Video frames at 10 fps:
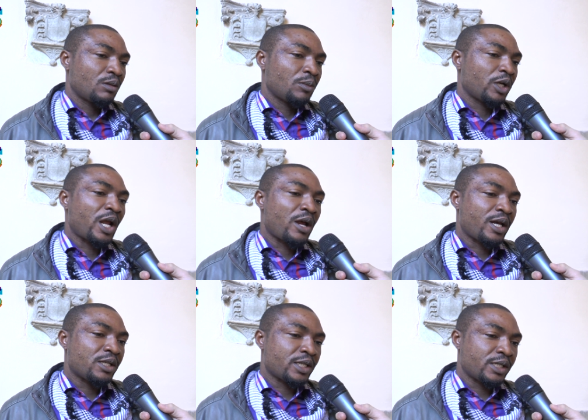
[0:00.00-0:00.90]
but now
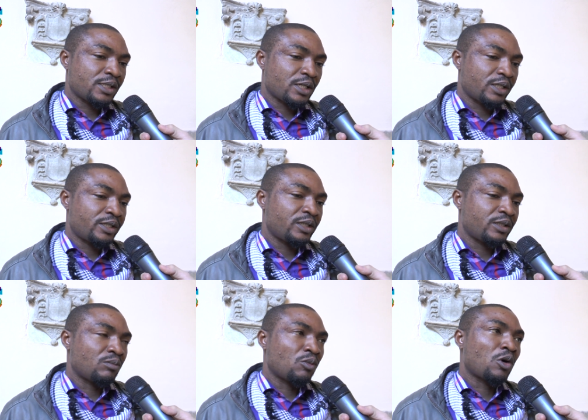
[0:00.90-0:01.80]
Nigeria is
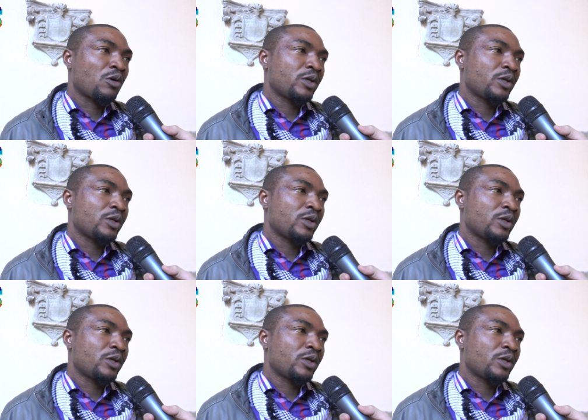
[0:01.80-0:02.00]
contending more